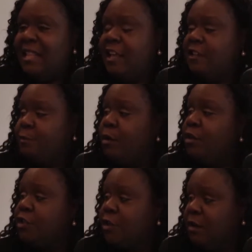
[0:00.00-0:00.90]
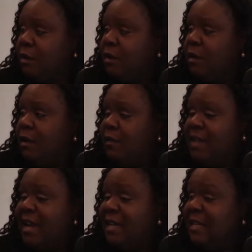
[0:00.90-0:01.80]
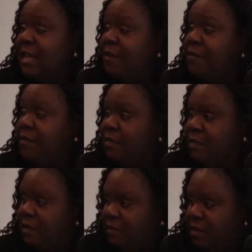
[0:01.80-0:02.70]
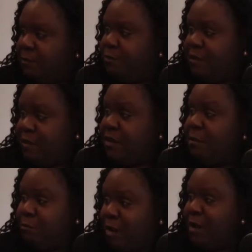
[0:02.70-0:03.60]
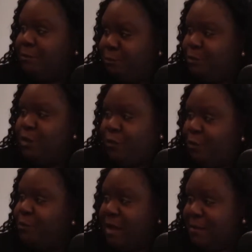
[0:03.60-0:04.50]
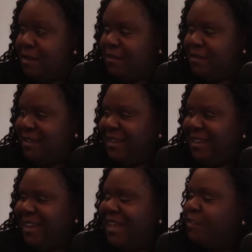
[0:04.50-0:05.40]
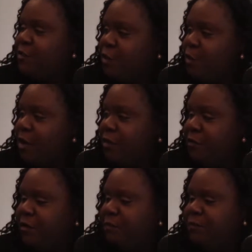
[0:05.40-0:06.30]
And the exposure that it gives these young brown beautiful babies is so wonderful.